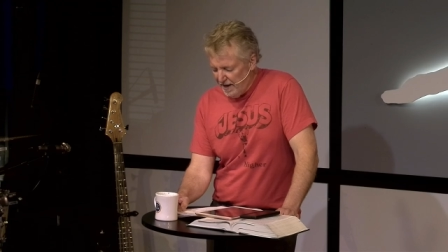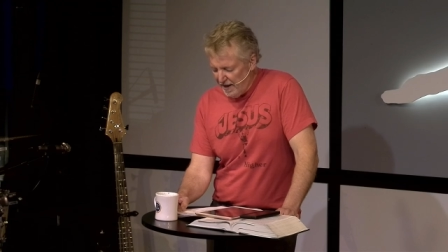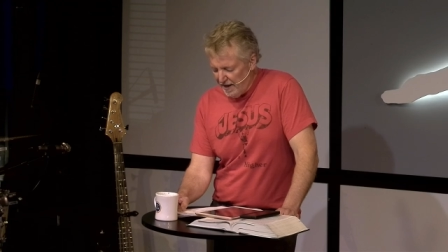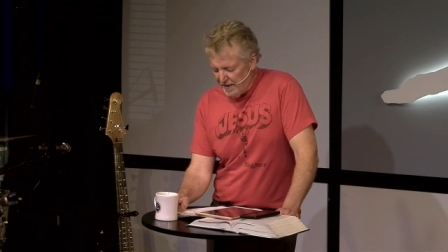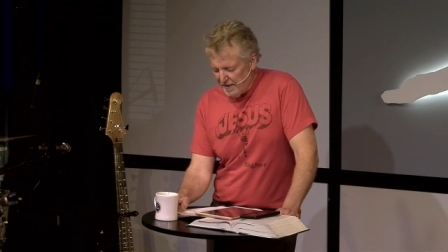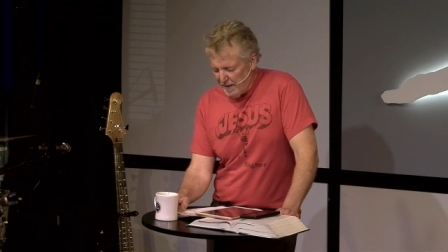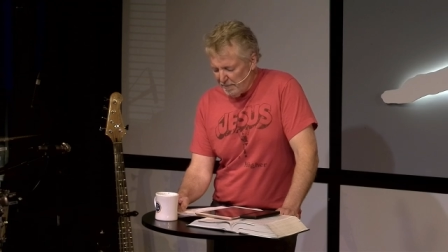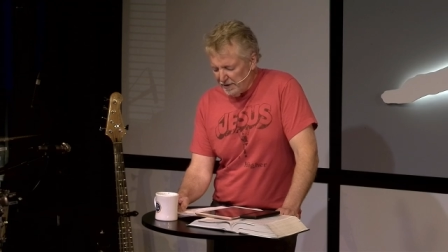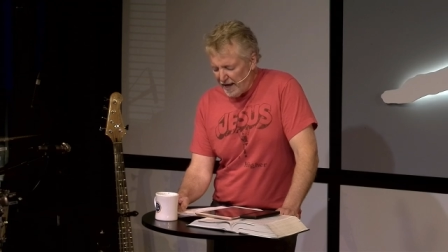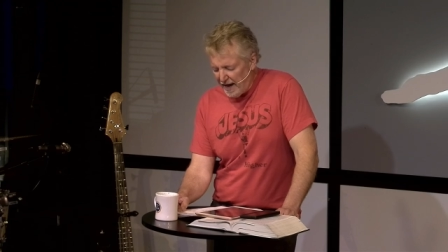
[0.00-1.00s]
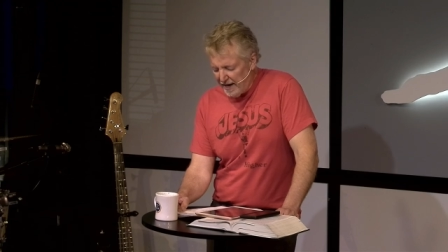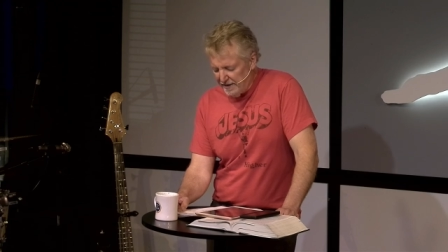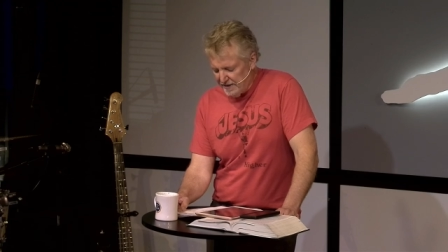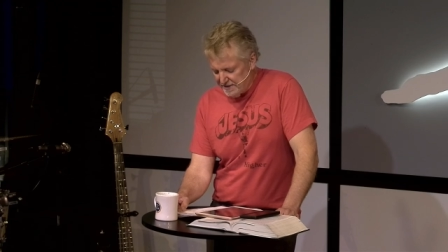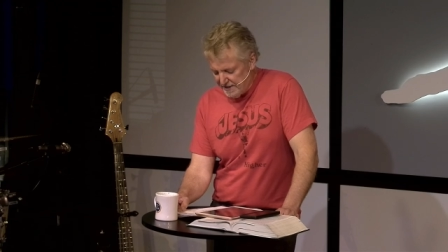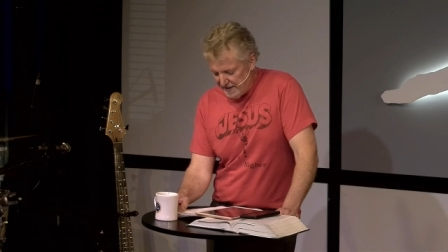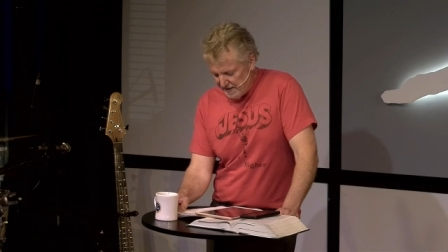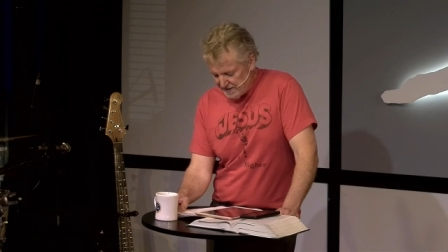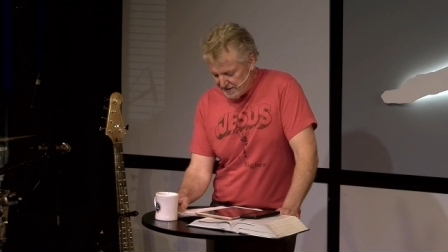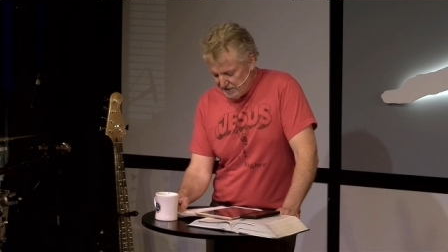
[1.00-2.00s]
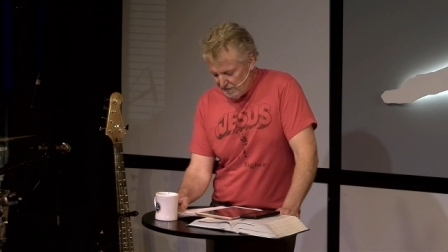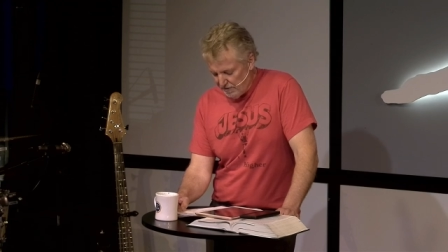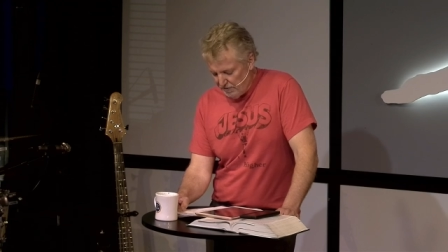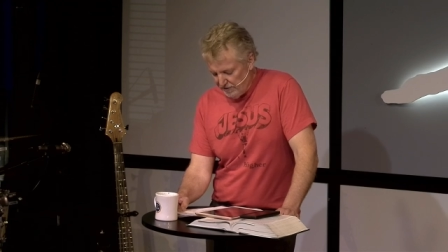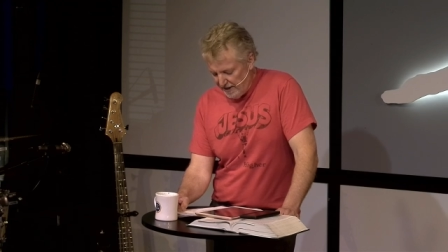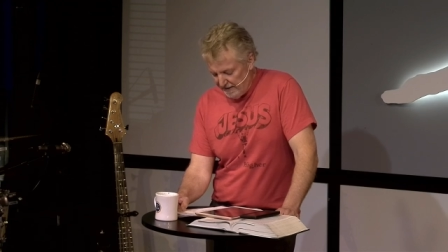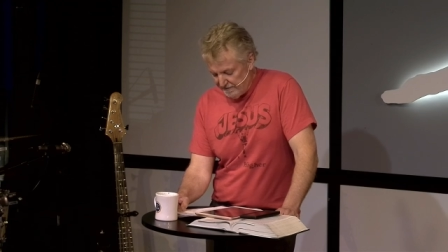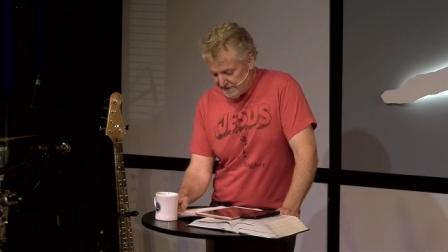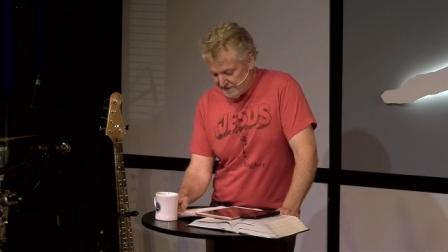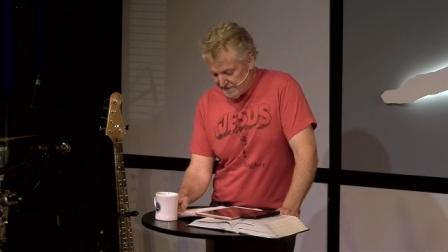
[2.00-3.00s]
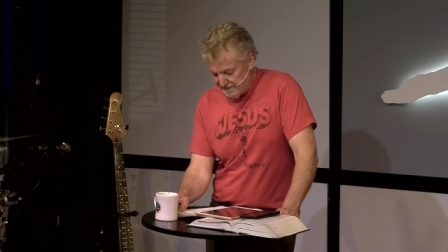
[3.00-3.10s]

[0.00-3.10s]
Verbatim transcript: uh, apply these things to our own lives.